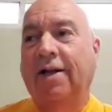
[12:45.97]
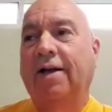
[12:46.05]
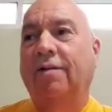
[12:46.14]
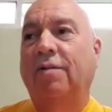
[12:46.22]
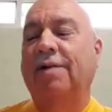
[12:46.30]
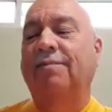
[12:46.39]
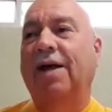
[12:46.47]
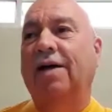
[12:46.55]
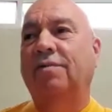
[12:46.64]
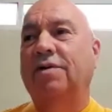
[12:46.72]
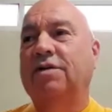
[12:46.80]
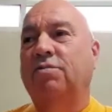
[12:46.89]
One
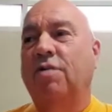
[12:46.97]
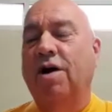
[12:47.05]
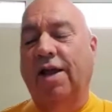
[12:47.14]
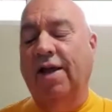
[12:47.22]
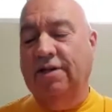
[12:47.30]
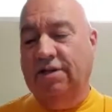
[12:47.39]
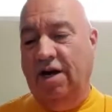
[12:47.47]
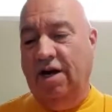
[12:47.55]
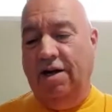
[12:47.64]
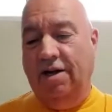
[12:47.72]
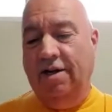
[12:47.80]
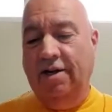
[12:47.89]
man was walking his
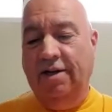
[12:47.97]
dog,